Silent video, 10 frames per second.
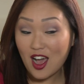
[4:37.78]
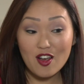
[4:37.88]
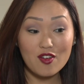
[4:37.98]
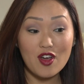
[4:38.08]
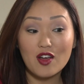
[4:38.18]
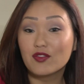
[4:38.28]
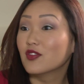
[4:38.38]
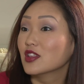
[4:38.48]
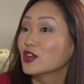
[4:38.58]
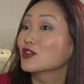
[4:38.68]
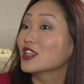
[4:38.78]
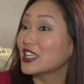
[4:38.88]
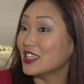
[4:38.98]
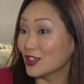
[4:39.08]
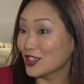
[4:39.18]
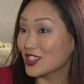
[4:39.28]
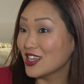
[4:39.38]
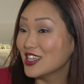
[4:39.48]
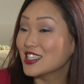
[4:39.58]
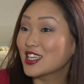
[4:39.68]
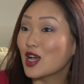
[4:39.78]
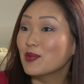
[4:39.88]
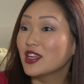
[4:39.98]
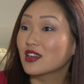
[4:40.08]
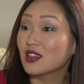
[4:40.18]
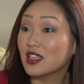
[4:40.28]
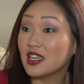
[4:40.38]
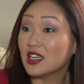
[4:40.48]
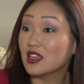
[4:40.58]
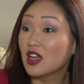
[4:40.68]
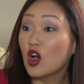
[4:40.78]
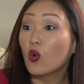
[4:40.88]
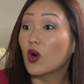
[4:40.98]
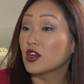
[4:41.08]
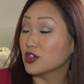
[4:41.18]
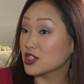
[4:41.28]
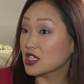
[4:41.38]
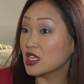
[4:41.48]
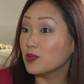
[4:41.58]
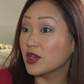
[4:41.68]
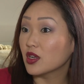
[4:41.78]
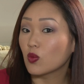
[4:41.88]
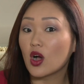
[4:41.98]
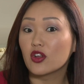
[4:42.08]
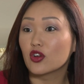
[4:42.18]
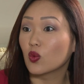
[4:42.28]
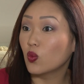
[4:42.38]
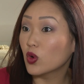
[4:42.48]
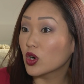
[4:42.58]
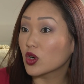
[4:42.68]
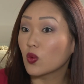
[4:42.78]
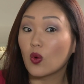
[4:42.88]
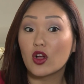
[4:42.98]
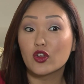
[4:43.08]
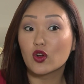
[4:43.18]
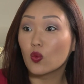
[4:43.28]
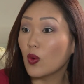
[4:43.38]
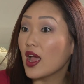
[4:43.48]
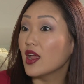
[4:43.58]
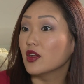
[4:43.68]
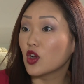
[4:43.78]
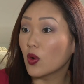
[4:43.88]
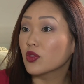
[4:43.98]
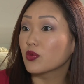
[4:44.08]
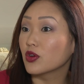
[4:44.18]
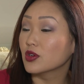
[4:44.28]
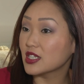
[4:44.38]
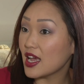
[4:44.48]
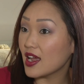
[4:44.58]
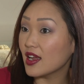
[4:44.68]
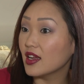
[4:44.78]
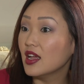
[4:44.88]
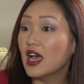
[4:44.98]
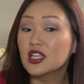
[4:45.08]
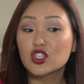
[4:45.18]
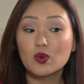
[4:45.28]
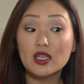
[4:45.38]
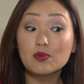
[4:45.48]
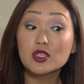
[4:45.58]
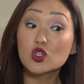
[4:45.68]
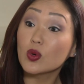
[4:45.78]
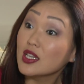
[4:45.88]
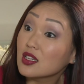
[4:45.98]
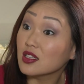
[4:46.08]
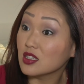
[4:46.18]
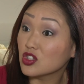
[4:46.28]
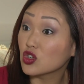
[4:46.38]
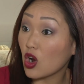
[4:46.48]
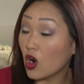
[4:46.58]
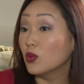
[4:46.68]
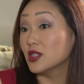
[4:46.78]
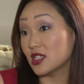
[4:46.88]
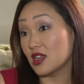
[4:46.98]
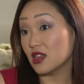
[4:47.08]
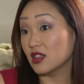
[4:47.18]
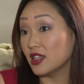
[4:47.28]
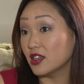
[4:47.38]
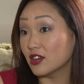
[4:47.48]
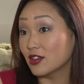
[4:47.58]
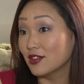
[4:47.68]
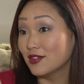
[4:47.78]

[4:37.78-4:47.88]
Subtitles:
of little cleaners to come in and clean while you're sleeping, while you're at work, while you're away, going through your day. And so in between cleans, your home is staying cleaner.